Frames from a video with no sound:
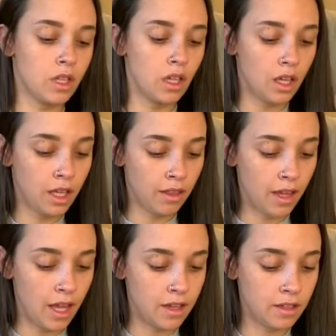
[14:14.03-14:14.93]
And
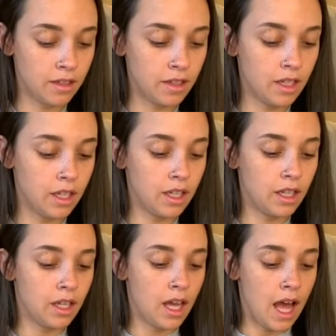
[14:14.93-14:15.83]
then
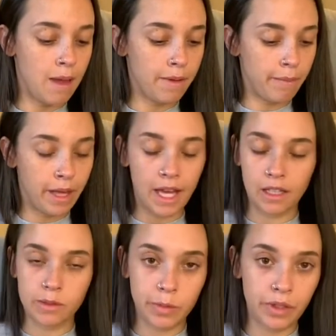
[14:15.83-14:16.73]
I met my
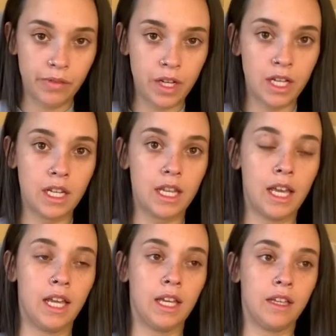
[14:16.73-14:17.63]
ex-boyfriend,
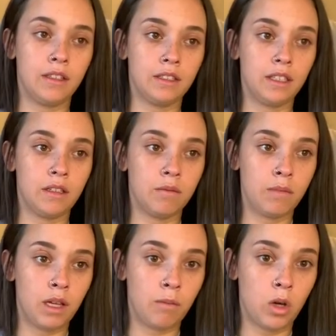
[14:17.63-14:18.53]
and
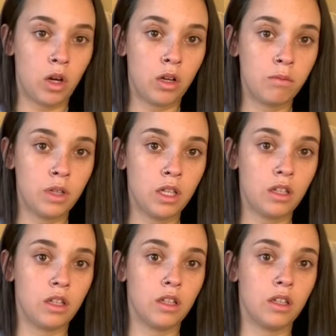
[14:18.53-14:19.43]
my mom
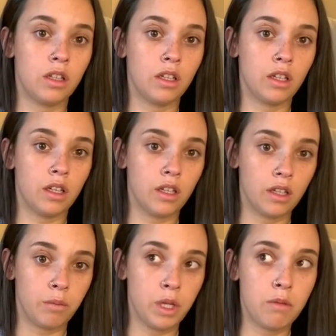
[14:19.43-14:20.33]

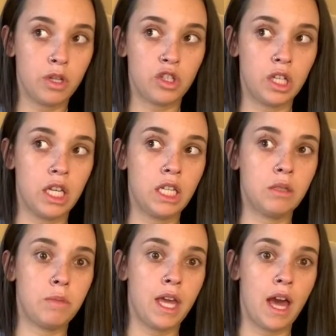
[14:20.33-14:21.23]
pretty much kicked
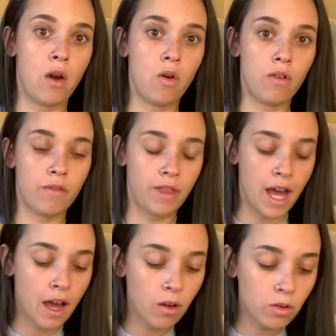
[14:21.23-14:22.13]
me out of the
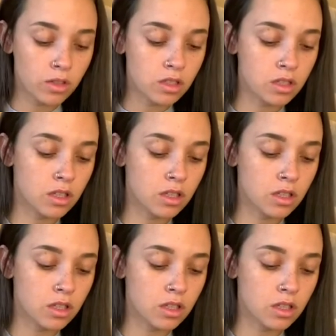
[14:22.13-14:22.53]
house.